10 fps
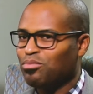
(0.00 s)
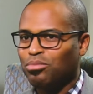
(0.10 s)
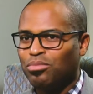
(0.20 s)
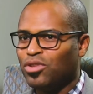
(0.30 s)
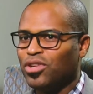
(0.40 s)

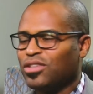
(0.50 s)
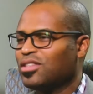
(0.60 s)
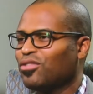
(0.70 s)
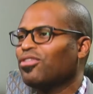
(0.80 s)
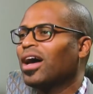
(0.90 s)
just
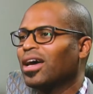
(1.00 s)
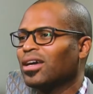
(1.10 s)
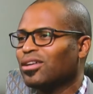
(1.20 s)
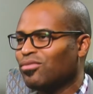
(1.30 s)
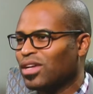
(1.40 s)
defying
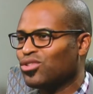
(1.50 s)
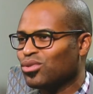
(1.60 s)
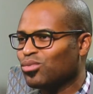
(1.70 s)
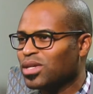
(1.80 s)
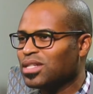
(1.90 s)

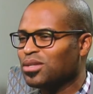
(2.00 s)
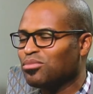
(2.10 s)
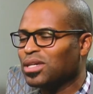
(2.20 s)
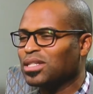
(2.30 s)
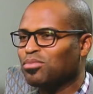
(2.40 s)
conventional wisdom,
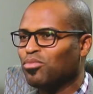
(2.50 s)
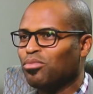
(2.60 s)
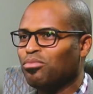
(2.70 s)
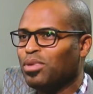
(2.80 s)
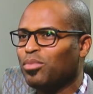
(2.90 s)
because
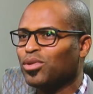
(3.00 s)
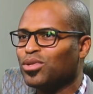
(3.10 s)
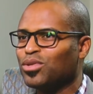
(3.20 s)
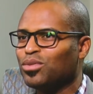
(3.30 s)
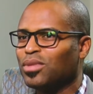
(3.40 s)
people
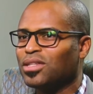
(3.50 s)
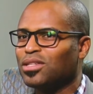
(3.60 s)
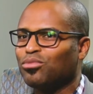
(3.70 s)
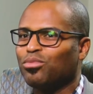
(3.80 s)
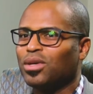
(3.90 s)
assume that
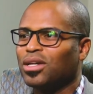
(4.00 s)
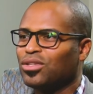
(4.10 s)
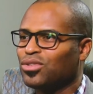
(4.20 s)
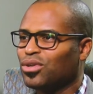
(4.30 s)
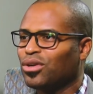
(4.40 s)
simply because
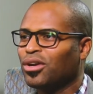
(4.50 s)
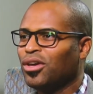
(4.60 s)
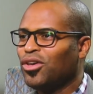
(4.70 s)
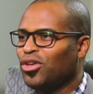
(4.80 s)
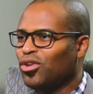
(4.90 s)
you're
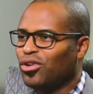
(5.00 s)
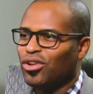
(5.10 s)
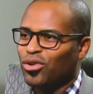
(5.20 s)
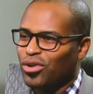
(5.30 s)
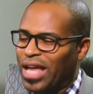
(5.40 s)
an
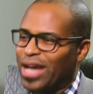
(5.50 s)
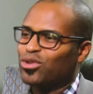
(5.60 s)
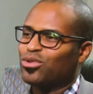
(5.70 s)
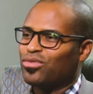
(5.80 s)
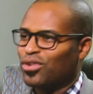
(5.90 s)

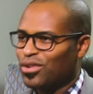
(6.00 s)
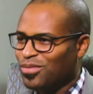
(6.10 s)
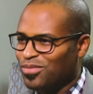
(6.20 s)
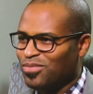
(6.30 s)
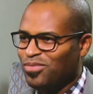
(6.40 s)
extrovert,
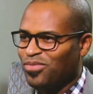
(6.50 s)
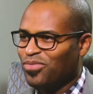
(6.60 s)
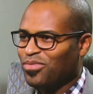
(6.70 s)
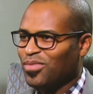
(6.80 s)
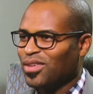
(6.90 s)

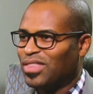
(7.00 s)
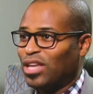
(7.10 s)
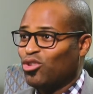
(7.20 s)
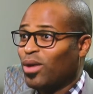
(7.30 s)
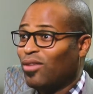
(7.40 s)
then
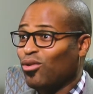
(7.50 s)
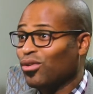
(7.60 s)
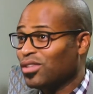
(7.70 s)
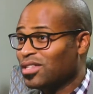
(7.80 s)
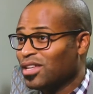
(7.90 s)
you have all
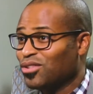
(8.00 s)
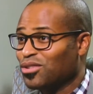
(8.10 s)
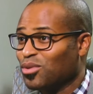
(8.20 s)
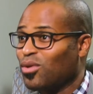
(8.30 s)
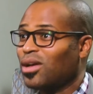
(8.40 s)
these
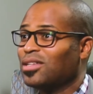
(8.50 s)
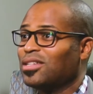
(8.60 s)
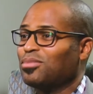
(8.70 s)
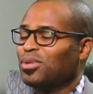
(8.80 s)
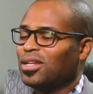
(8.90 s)
leadership qualities.
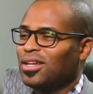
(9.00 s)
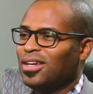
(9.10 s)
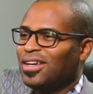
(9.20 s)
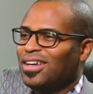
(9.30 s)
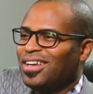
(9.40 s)
But
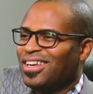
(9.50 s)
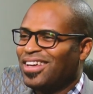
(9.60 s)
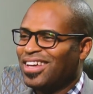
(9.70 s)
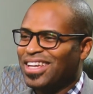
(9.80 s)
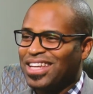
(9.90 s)

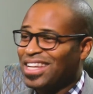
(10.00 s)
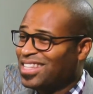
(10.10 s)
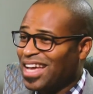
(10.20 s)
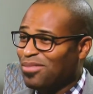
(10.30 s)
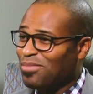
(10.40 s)

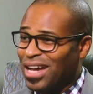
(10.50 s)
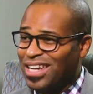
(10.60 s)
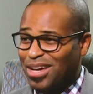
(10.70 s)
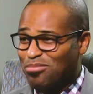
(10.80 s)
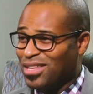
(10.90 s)
that might
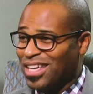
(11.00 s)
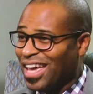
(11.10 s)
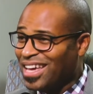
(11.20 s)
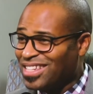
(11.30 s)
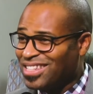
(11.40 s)
not be the
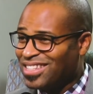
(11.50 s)
case.